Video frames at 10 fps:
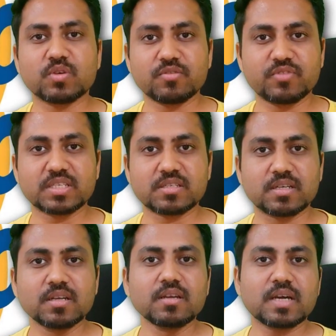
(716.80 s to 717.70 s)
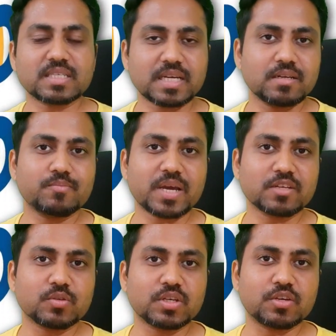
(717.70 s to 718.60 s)
fix it, assign it
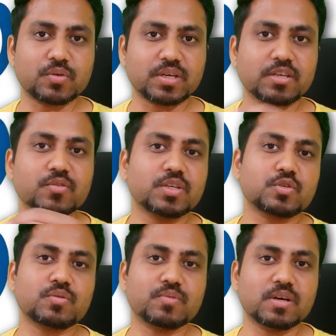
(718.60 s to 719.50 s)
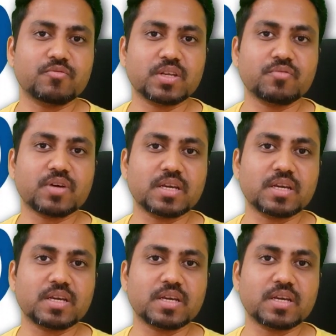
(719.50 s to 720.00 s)
back to the QA should verify